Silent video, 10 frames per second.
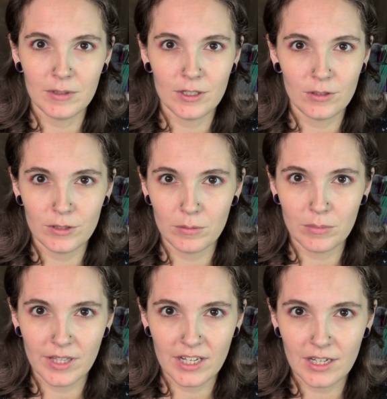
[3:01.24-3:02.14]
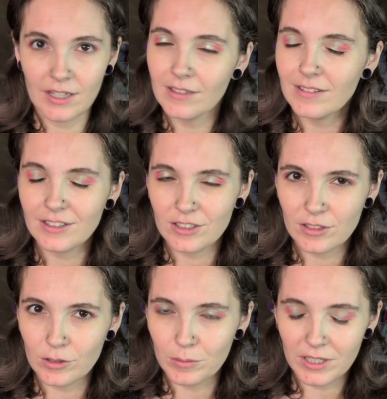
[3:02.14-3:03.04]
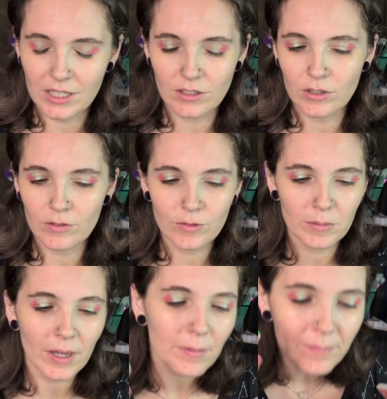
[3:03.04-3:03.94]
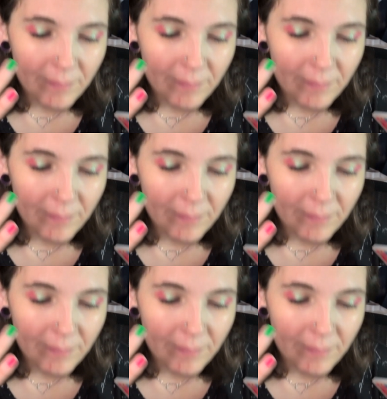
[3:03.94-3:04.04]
going to do some blending. It's just a little bit easier for me.